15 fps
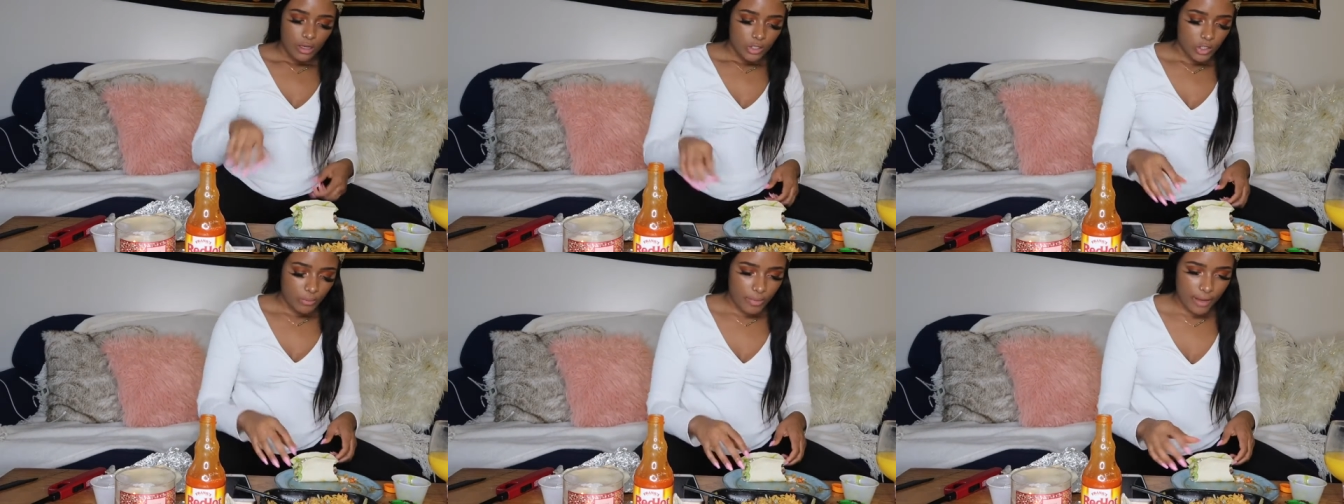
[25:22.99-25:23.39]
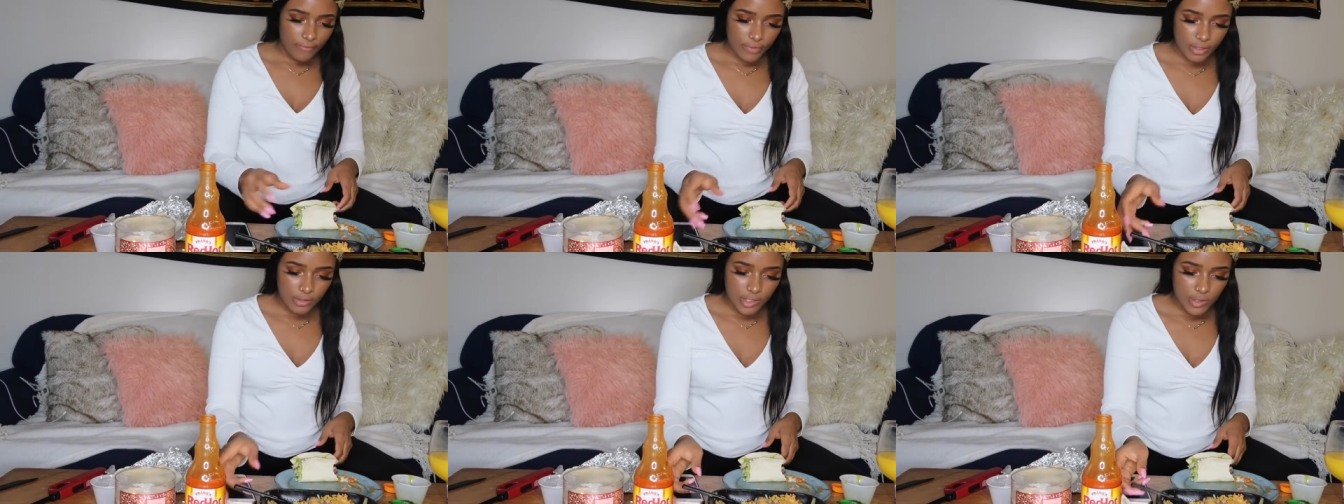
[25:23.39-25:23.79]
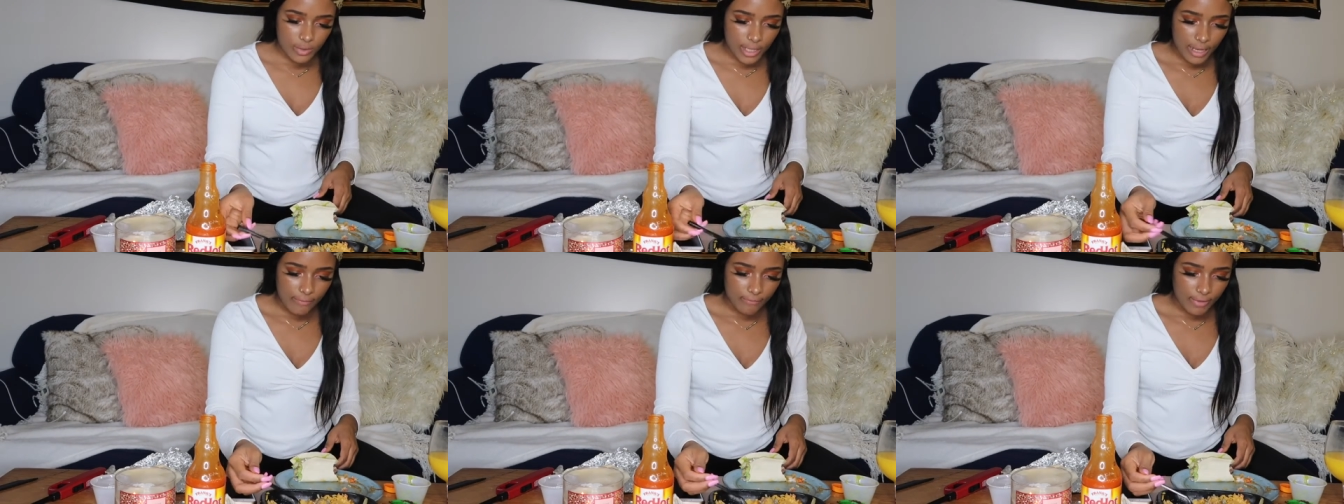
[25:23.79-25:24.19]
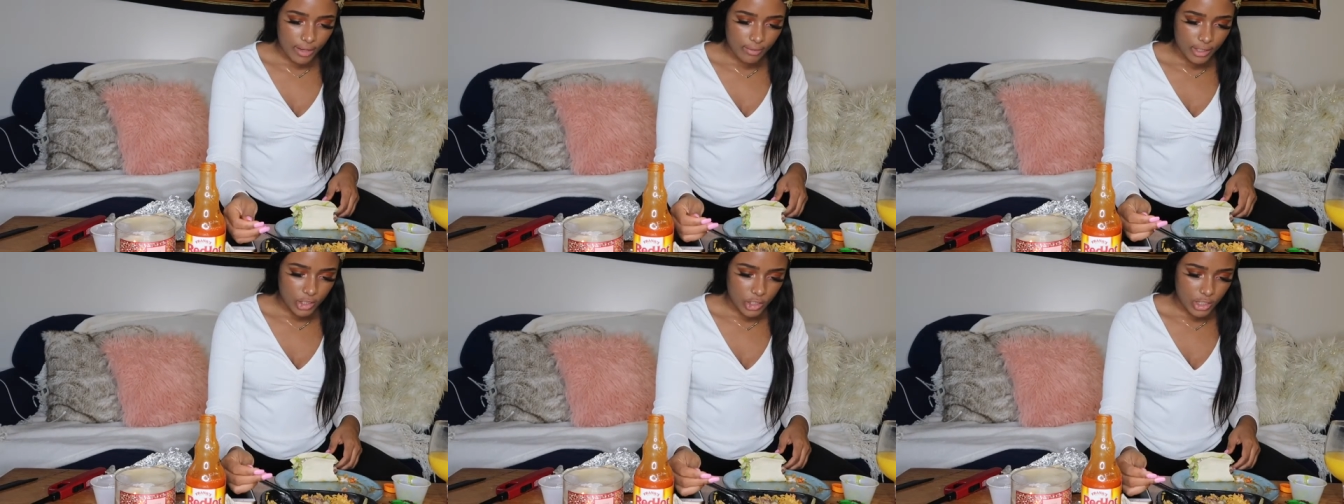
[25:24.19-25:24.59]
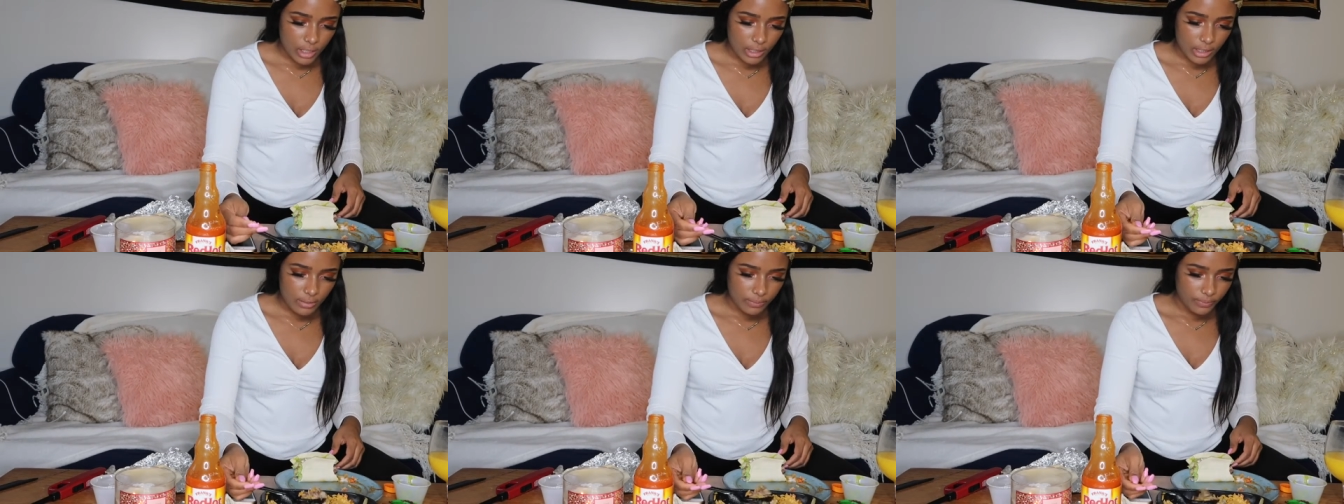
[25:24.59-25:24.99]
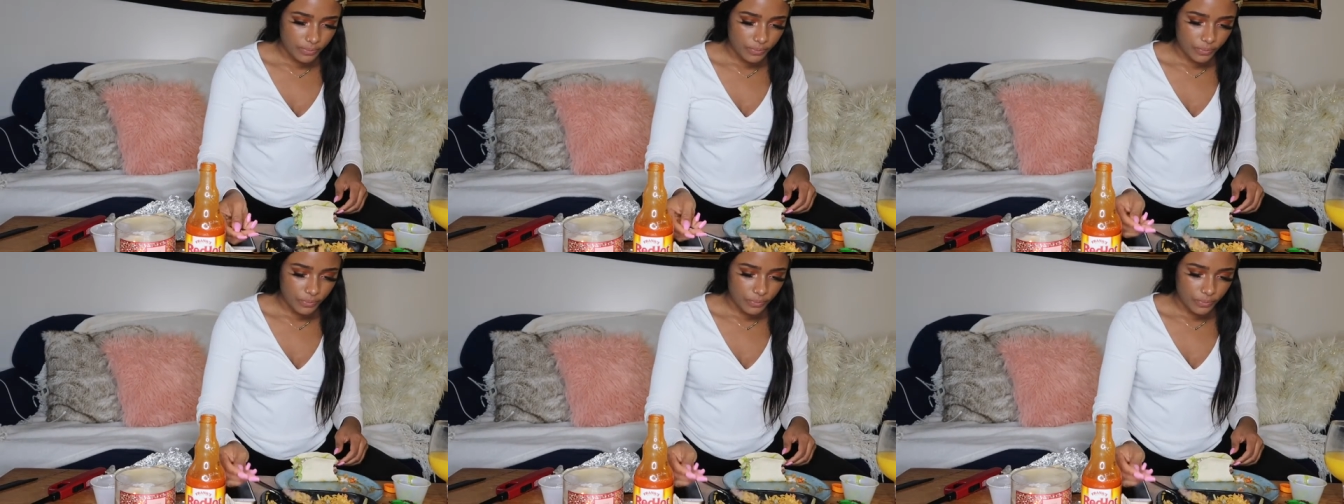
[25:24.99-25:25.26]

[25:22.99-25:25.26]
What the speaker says: So my videos are like very shitty.